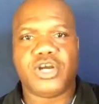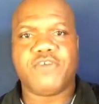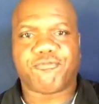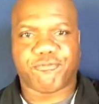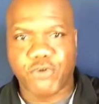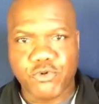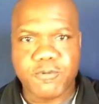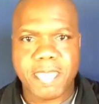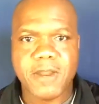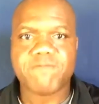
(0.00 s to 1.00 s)
good fruit
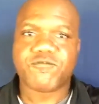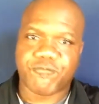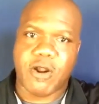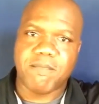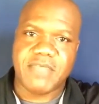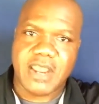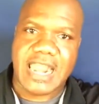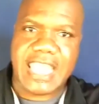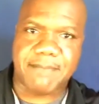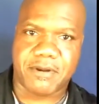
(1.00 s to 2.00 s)
from their
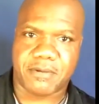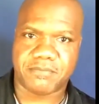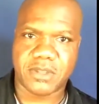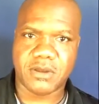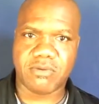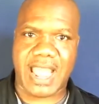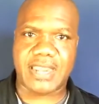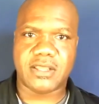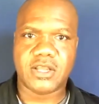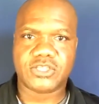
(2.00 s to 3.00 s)
labor, right?